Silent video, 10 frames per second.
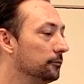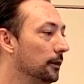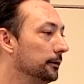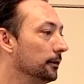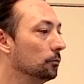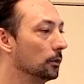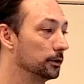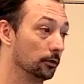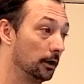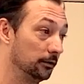to find out
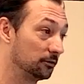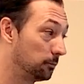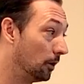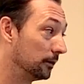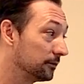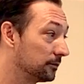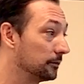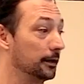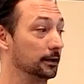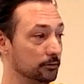what your audience wants,
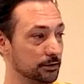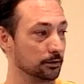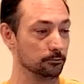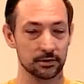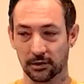how to give it to them